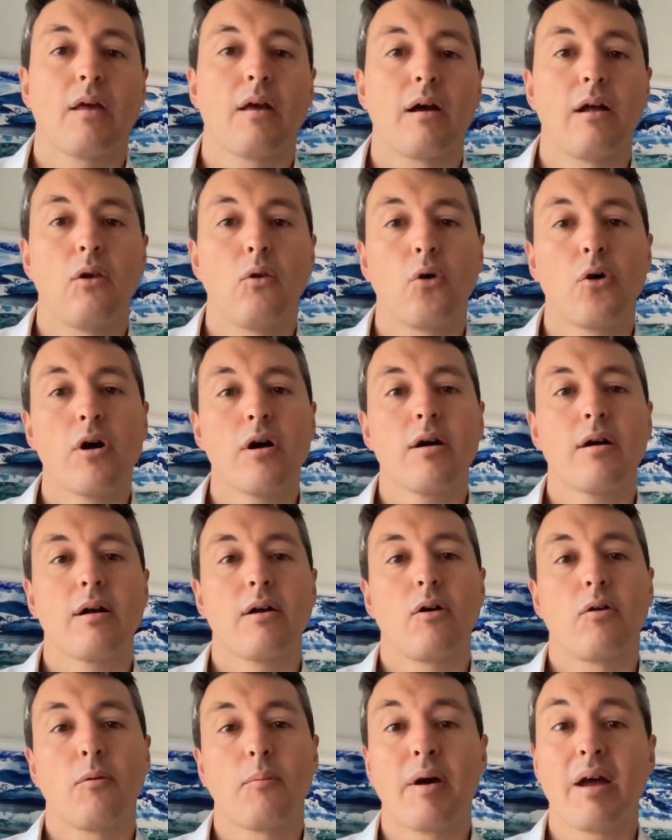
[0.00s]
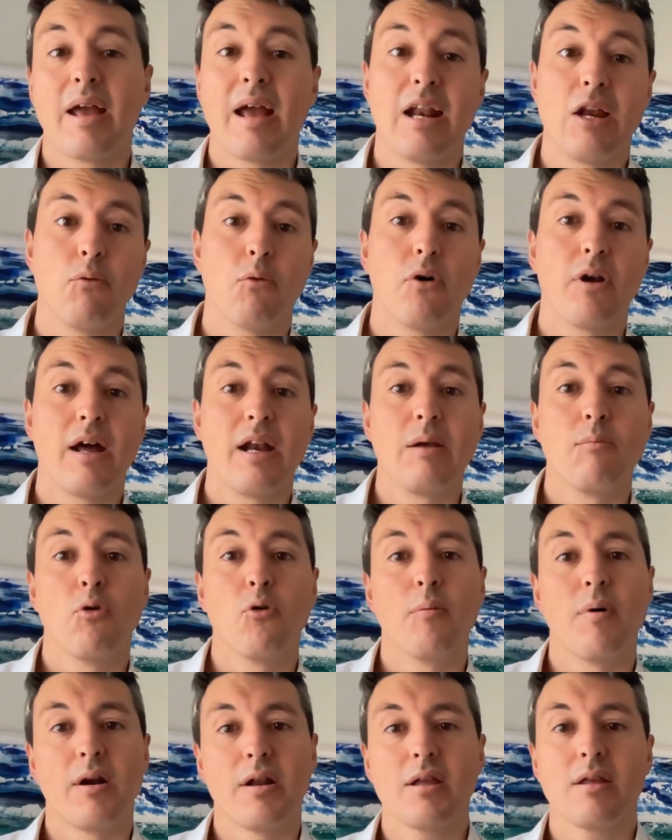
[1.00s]
a lawyer or pay anyone any
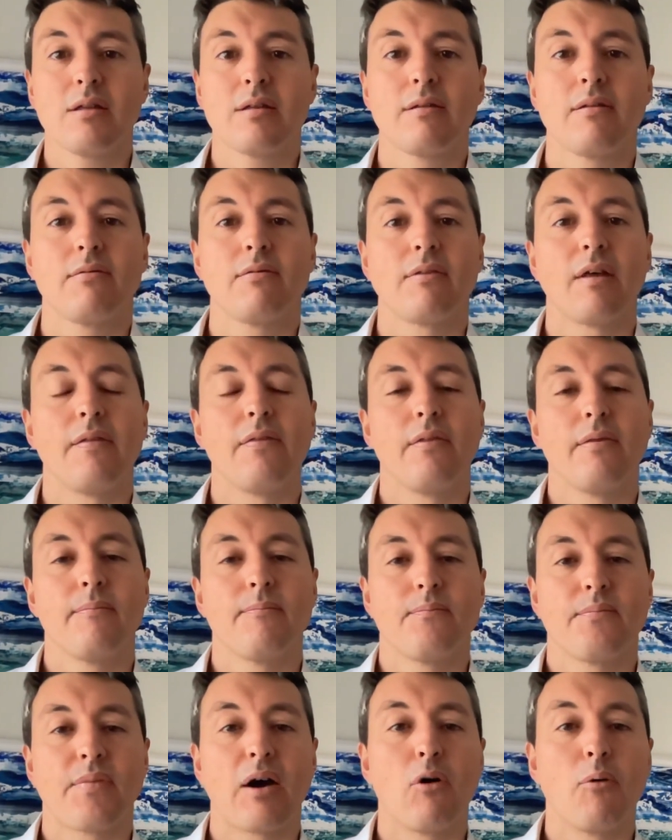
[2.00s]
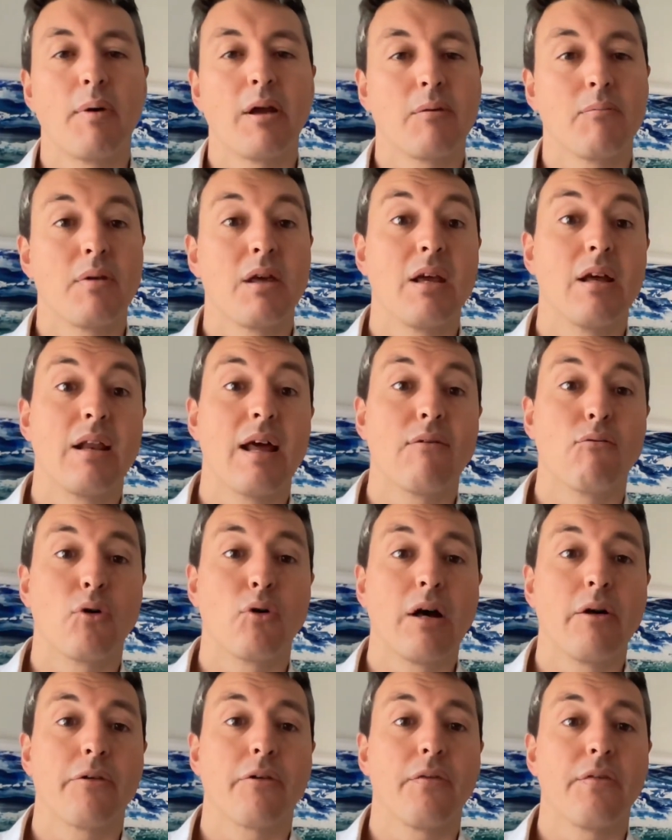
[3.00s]
more money, then that will make me and
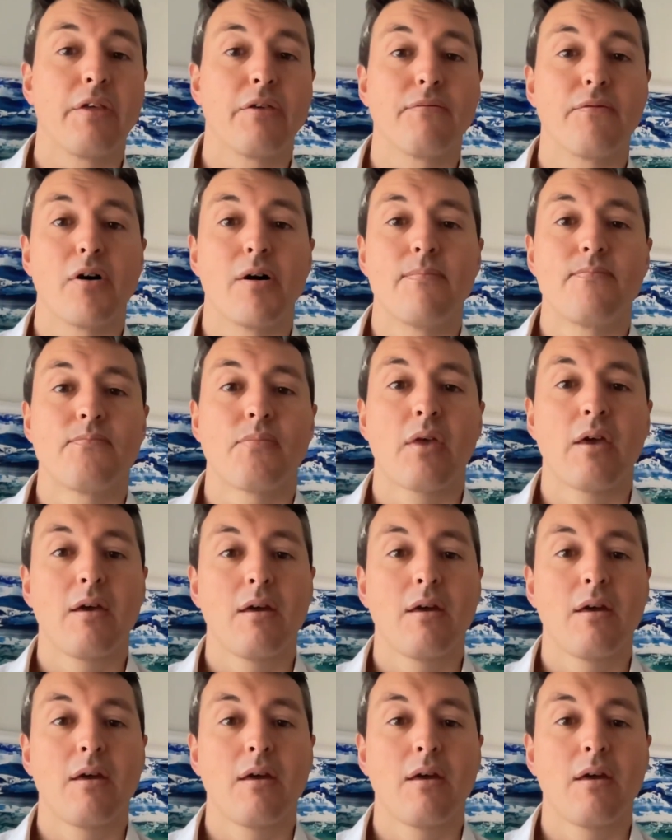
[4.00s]
everyone else at this firm